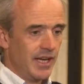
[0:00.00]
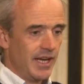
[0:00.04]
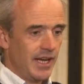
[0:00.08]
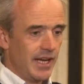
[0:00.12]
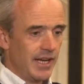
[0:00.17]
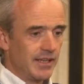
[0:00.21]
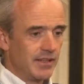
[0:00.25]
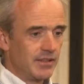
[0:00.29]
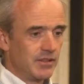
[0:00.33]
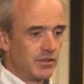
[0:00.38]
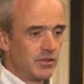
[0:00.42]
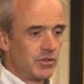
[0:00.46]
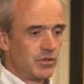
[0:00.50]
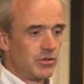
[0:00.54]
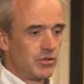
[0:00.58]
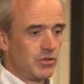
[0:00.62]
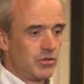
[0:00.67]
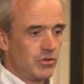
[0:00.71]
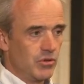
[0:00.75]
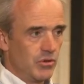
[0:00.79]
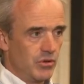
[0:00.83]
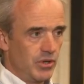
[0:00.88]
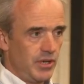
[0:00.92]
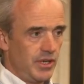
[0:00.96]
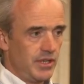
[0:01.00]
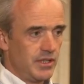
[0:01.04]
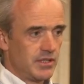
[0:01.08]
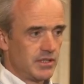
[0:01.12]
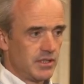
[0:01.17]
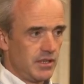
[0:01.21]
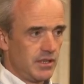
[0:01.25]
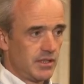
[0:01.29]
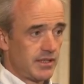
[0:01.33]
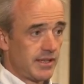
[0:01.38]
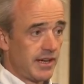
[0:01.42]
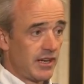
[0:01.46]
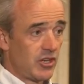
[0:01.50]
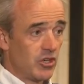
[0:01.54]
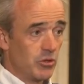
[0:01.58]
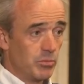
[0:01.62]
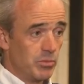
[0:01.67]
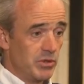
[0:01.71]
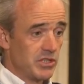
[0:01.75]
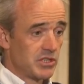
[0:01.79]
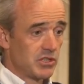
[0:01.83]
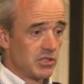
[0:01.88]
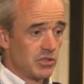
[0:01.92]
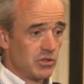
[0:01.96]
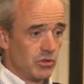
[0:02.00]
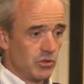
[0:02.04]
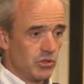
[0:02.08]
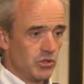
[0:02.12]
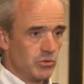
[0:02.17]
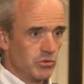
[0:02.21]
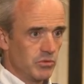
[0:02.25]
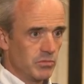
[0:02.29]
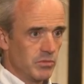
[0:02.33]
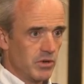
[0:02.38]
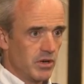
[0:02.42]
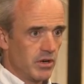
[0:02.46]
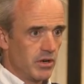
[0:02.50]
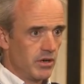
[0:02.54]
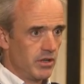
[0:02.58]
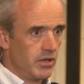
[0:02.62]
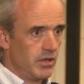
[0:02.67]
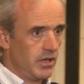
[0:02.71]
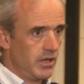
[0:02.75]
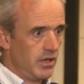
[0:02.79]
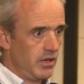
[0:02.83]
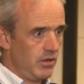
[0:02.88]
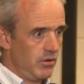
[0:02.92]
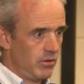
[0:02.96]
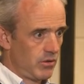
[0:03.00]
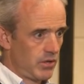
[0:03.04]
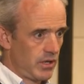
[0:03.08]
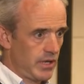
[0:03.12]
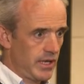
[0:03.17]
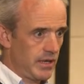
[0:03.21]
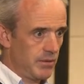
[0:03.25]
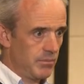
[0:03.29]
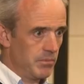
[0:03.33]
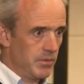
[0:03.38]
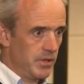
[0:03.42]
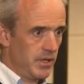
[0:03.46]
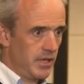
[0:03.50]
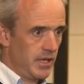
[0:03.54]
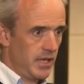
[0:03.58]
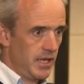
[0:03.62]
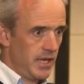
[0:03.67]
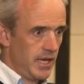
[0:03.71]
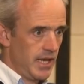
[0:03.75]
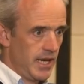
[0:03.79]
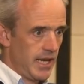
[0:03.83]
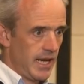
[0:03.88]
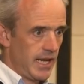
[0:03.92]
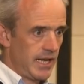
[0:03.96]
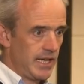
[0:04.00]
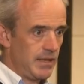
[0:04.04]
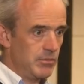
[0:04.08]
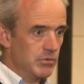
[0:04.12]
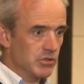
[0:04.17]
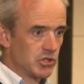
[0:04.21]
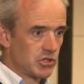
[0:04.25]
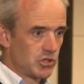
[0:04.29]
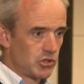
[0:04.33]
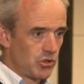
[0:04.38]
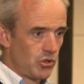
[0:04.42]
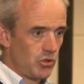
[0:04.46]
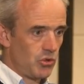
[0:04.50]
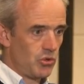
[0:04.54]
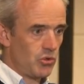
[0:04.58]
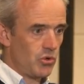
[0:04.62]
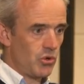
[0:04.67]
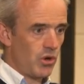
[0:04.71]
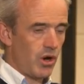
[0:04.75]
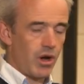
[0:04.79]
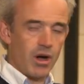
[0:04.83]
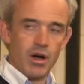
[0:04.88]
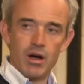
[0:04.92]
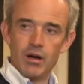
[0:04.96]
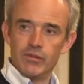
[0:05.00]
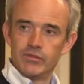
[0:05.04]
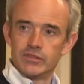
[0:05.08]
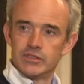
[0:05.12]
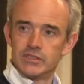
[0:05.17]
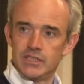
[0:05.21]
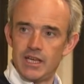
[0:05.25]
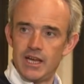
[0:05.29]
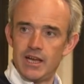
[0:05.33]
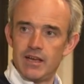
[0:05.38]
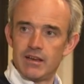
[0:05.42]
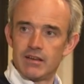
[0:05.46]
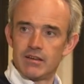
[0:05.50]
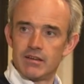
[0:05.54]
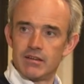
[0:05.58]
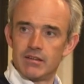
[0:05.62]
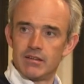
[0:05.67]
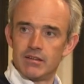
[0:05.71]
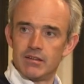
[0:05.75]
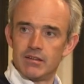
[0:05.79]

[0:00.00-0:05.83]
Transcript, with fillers: and going in to tack up Risk of Thunder one morning and, and looking at him, and he was so offset